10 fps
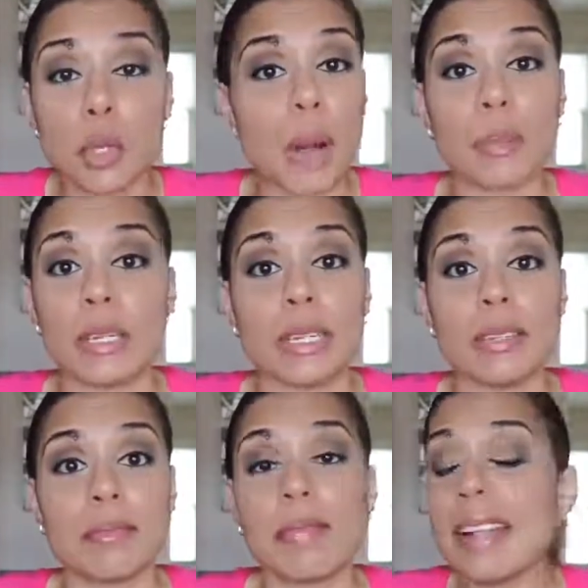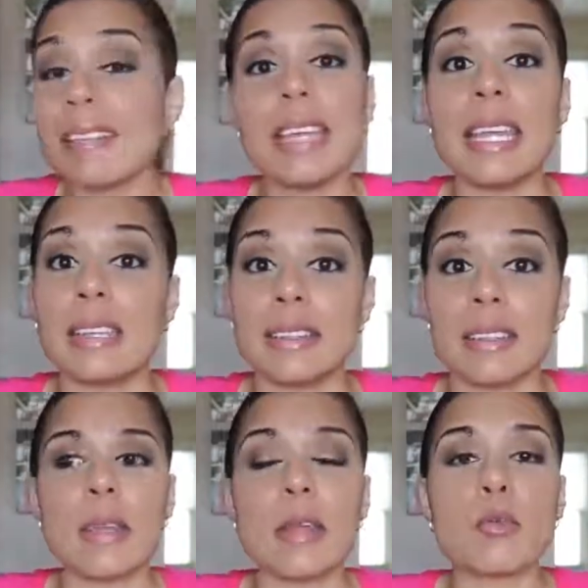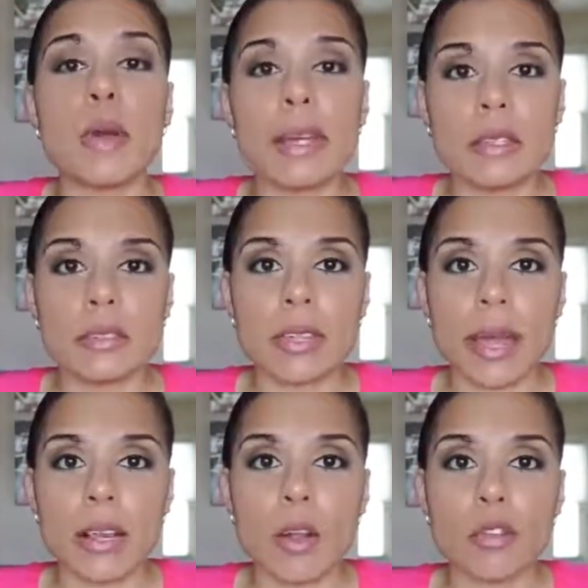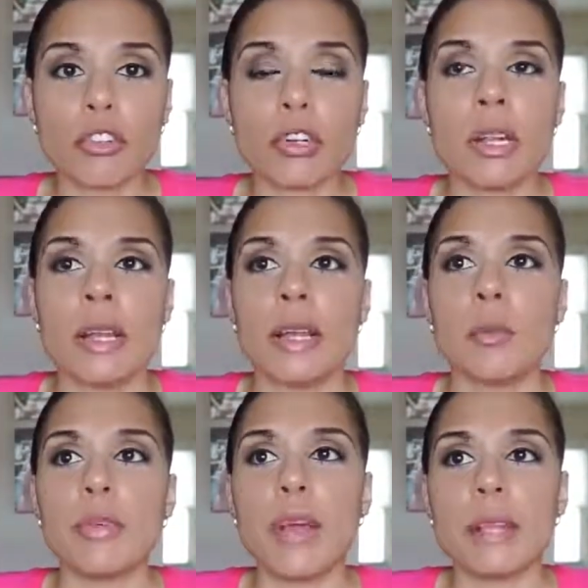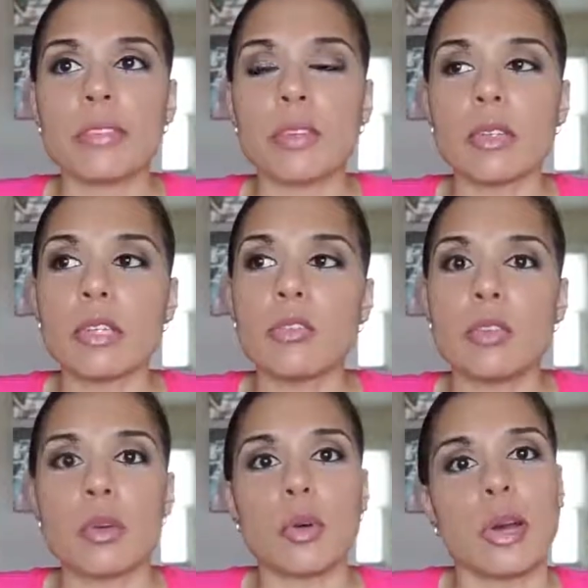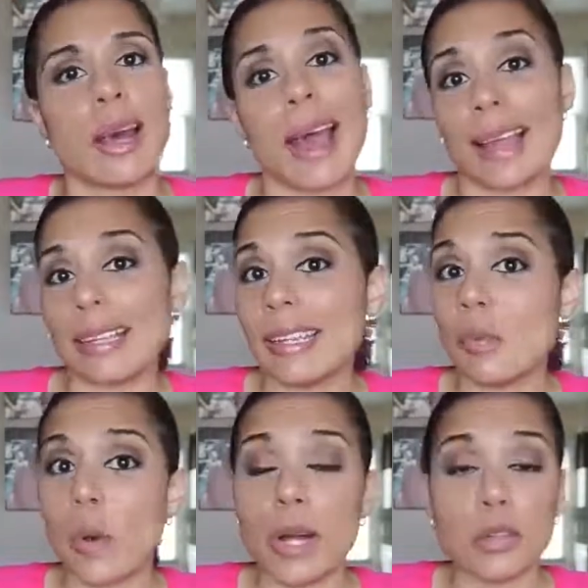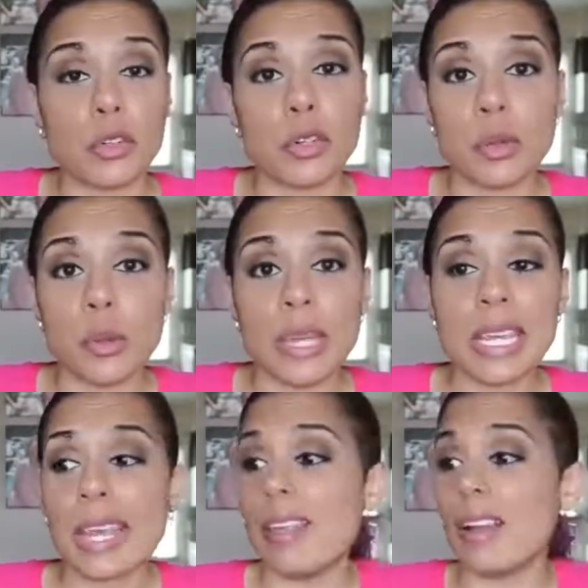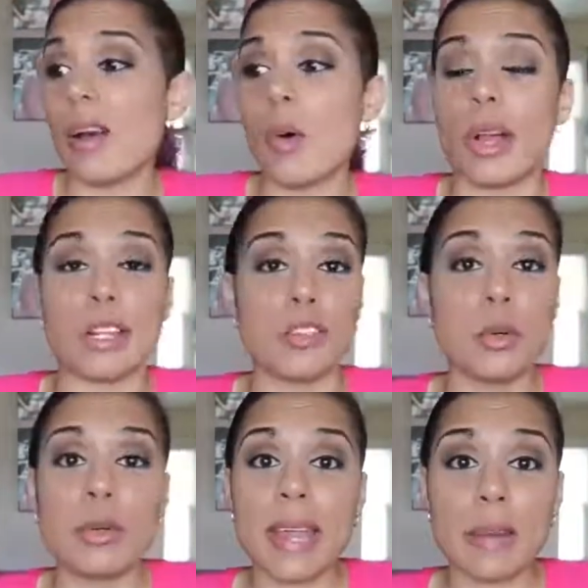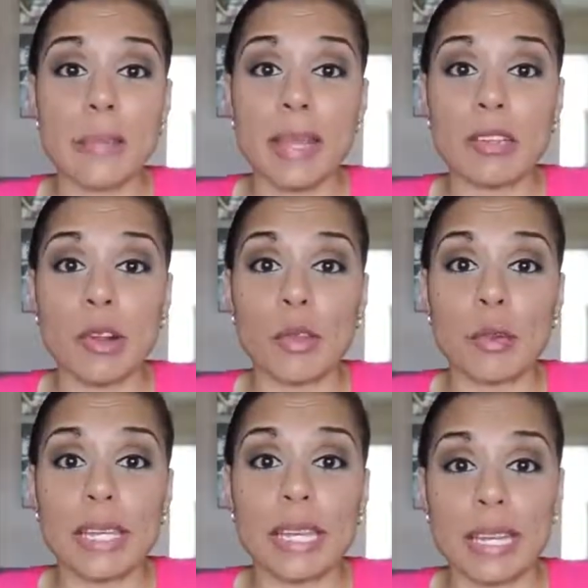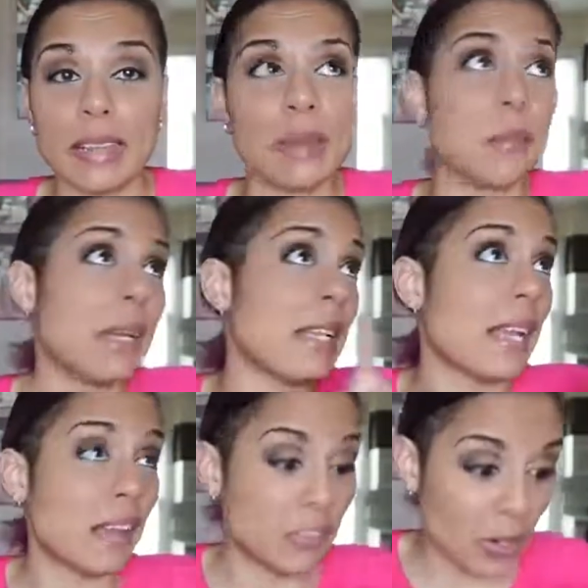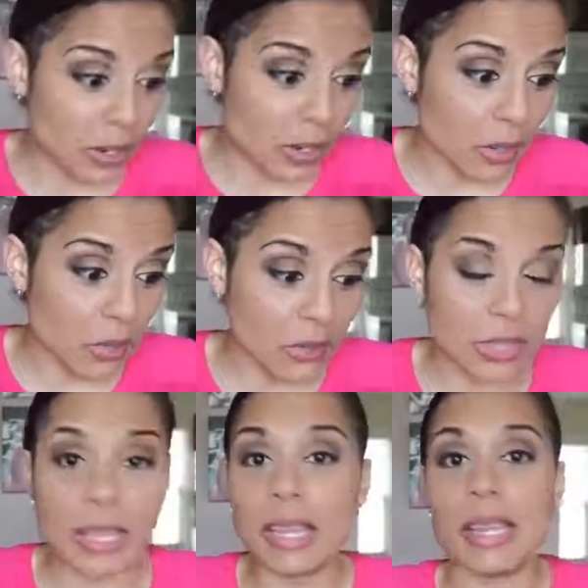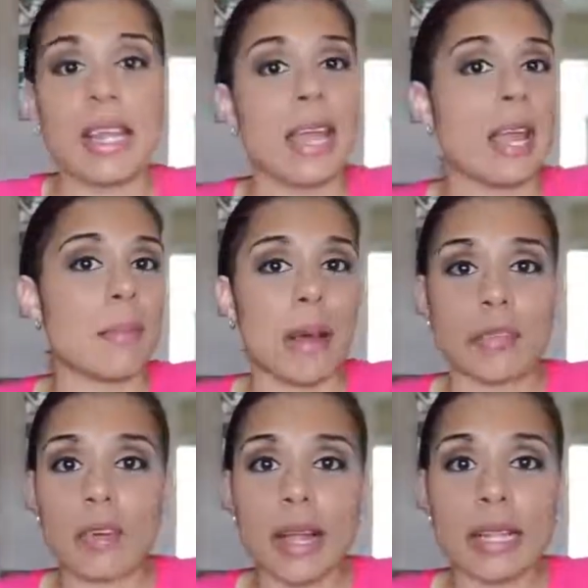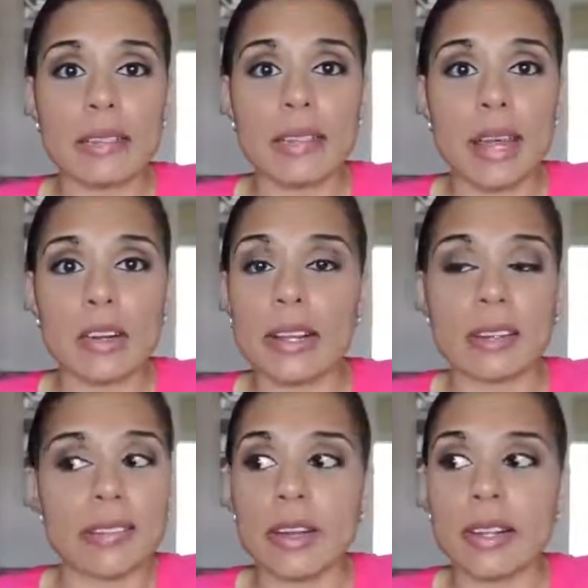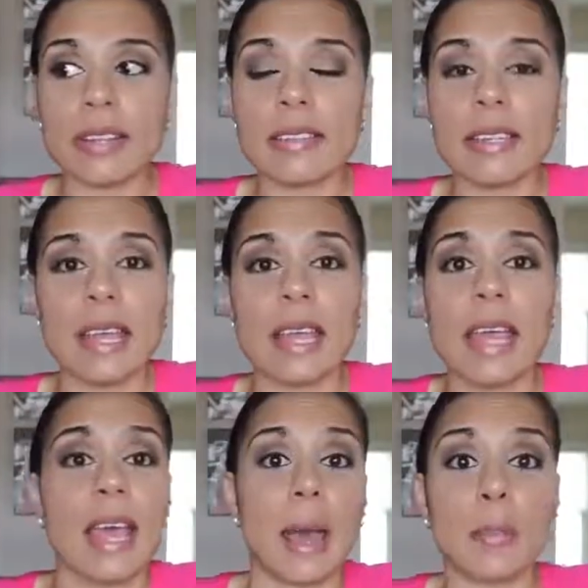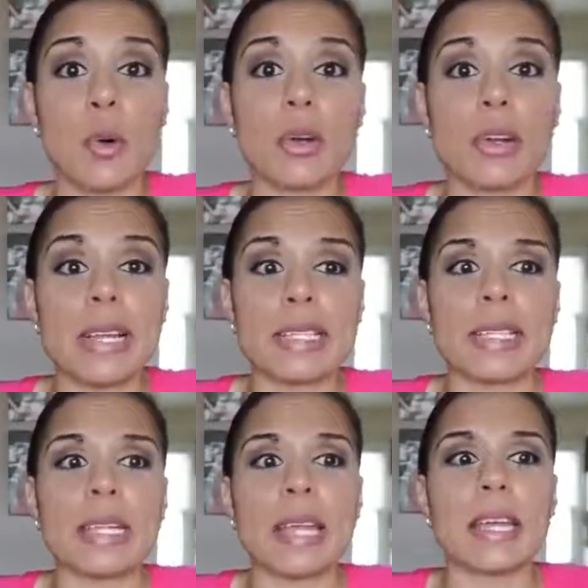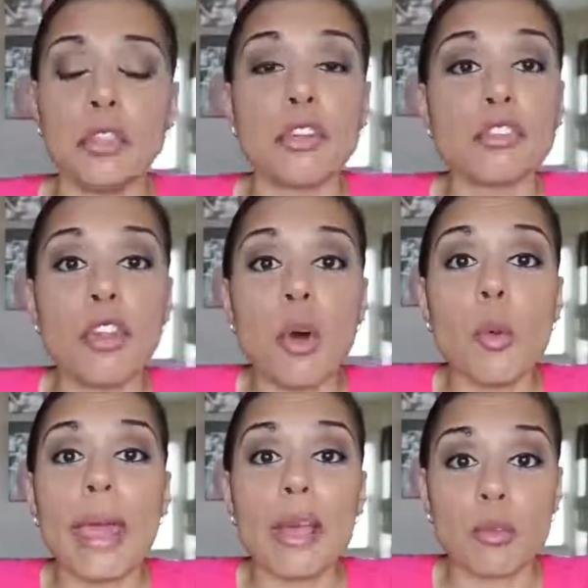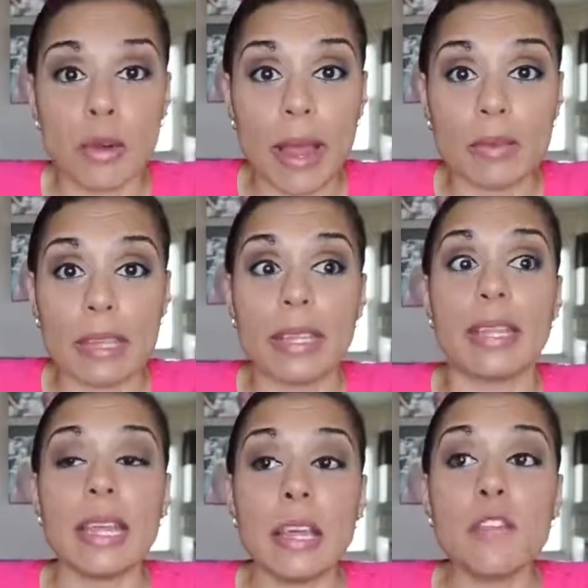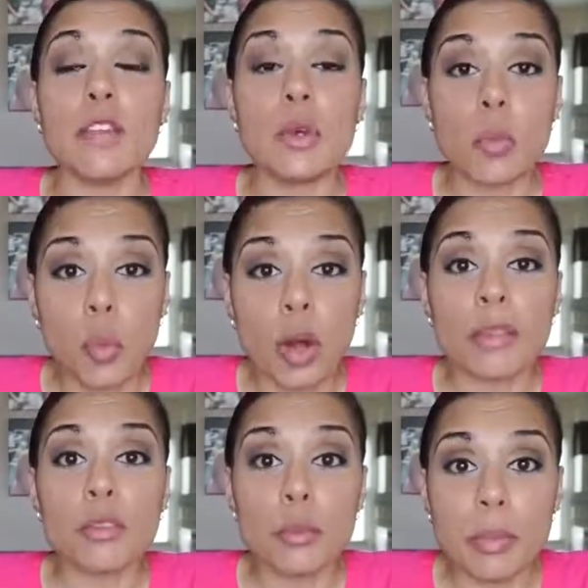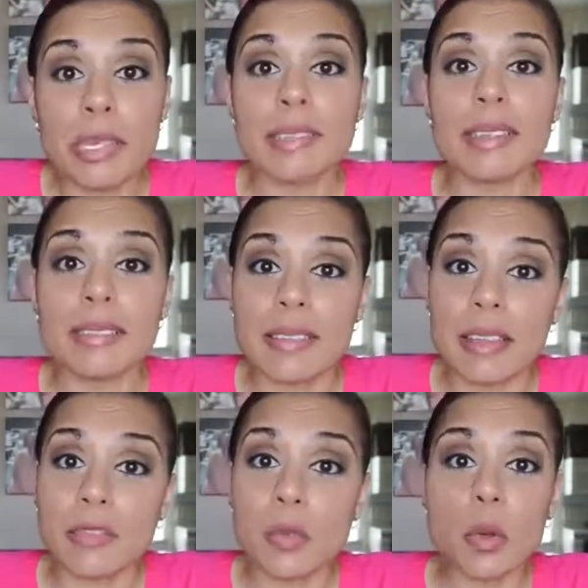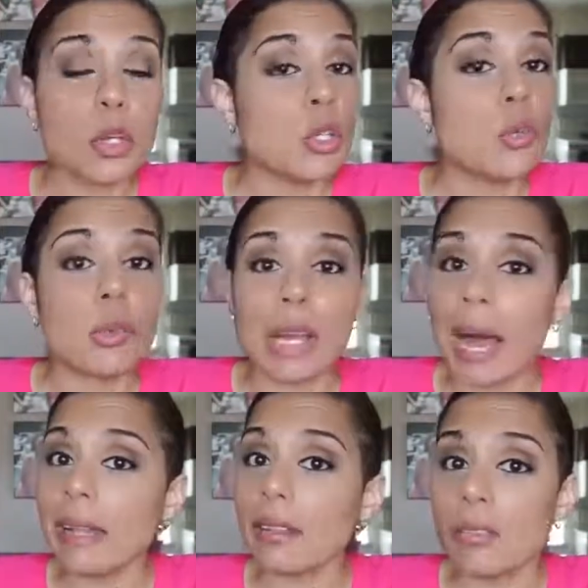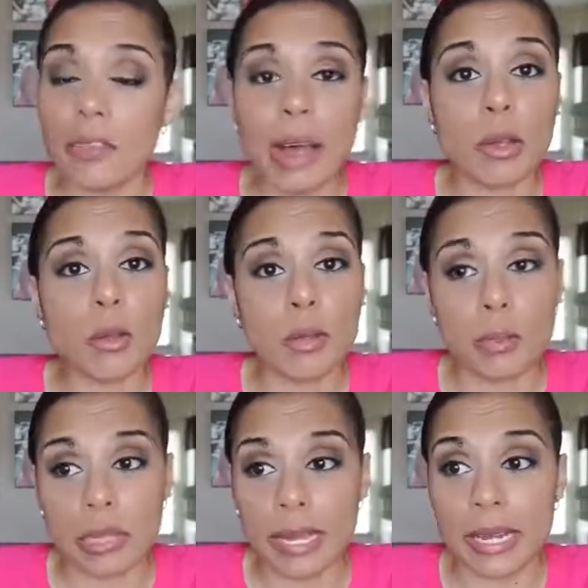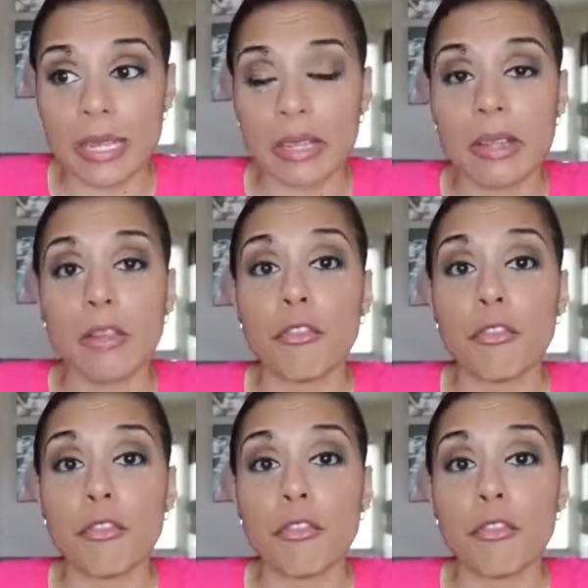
properly. That's it. In regular diet culture, we've gotten so used to, I can eat well during the week and then go on a 2-day binge on the weekend. And then Monday, I start it all over again. And by Friday and Saturday or Saturday and Sunday, I'm going crazy. Like, there's no way around it. If you want to be successful, you've got to follow the plan